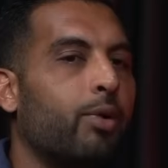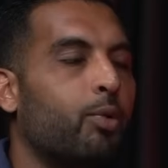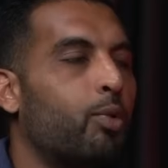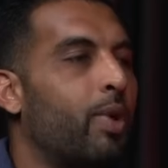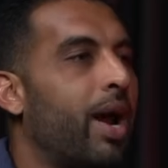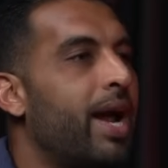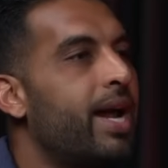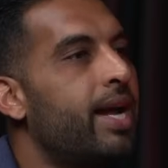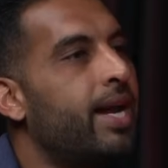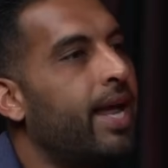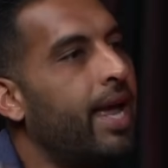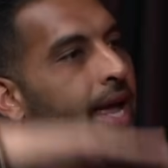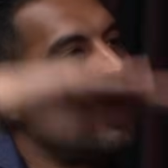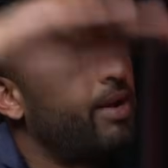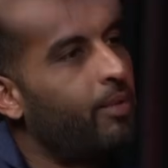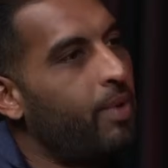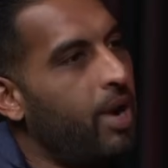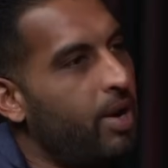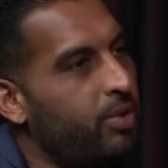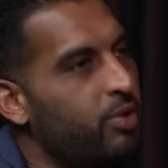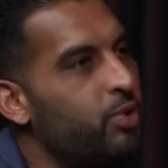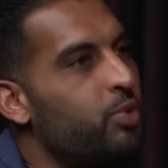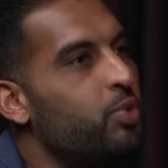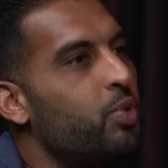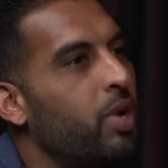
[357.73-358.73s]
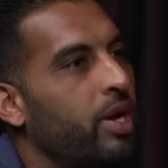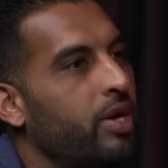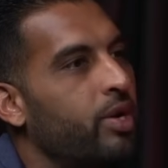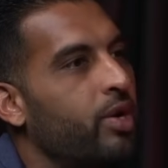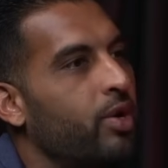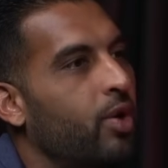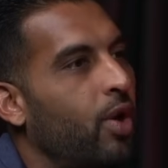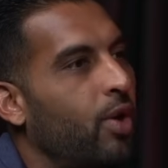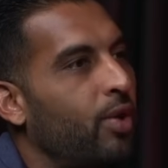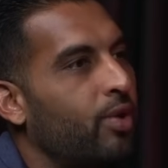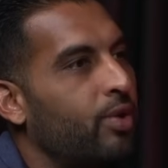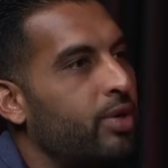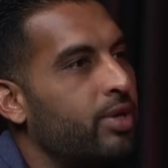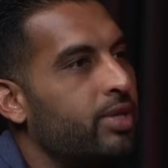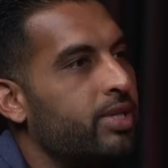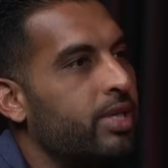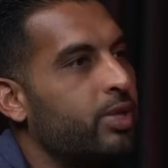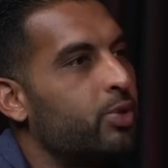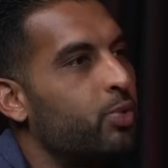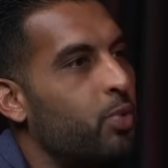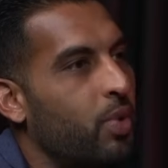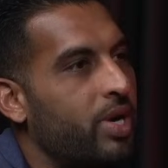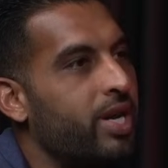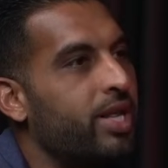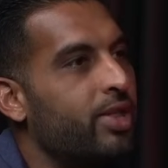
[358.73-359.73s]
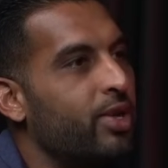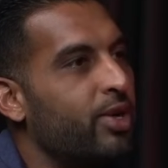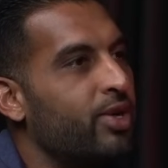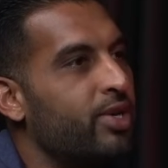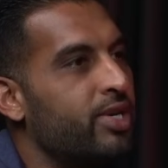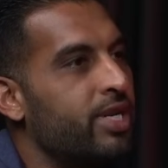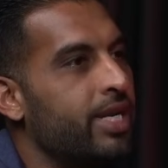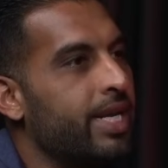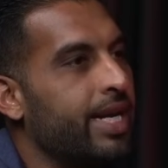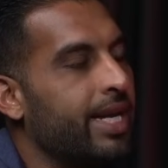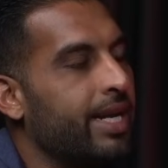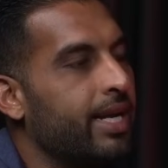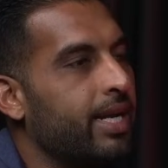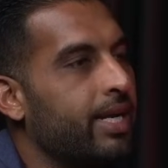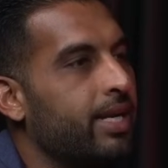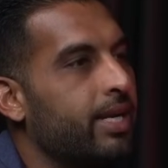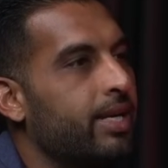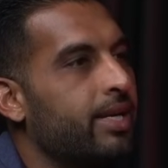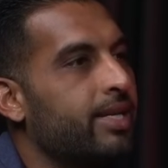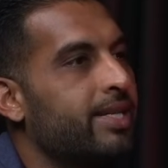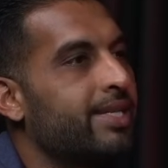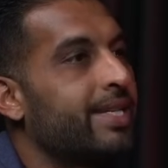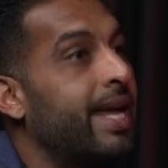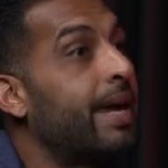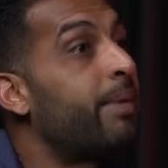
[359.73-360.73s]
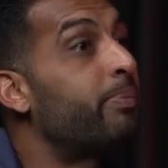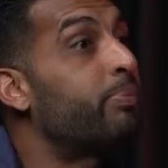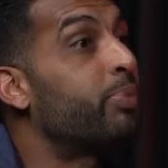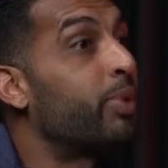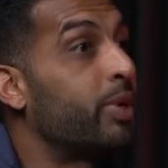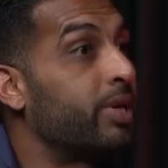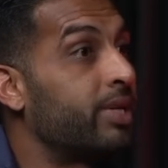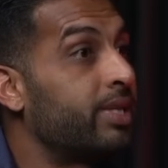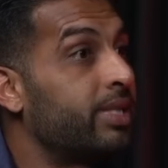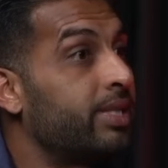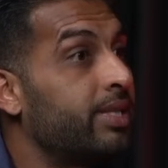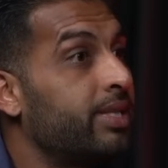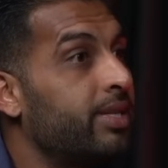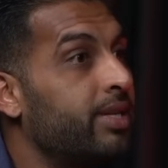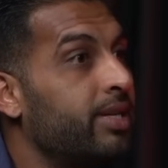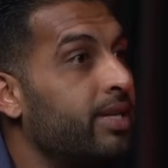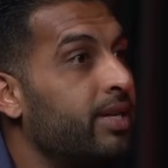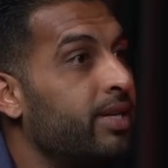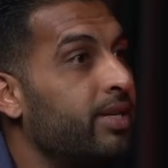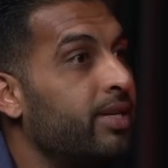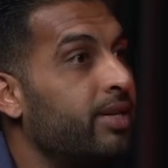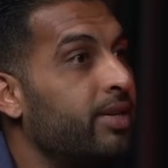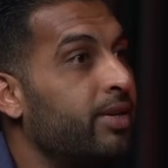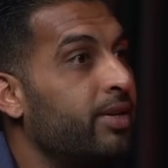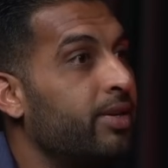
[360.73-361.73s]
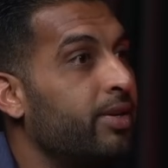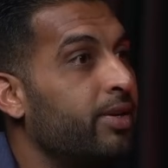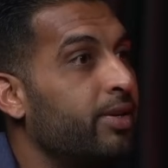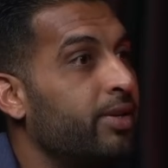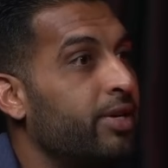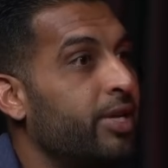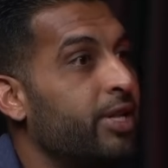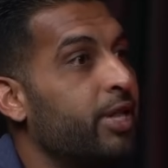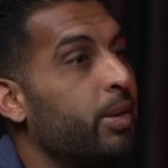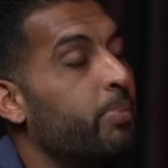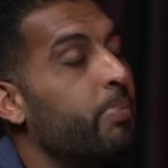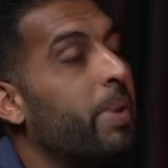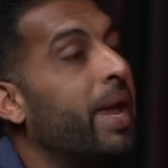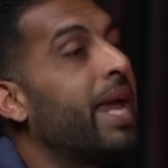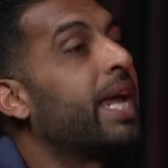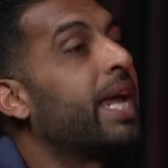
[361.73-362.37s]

Right at around $200 in 2013, Cyprus did the